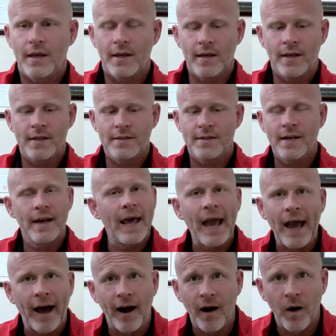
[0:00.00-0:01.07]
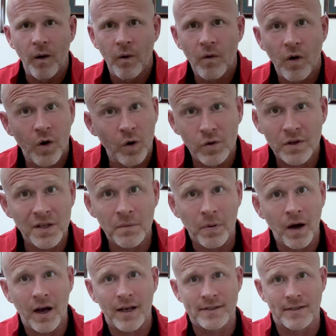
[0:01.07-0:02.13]
is now only
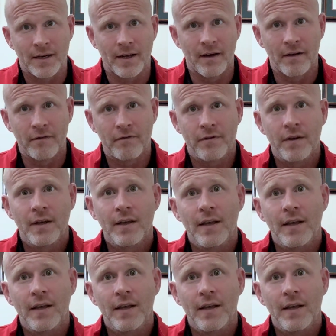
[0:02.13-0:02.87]
positive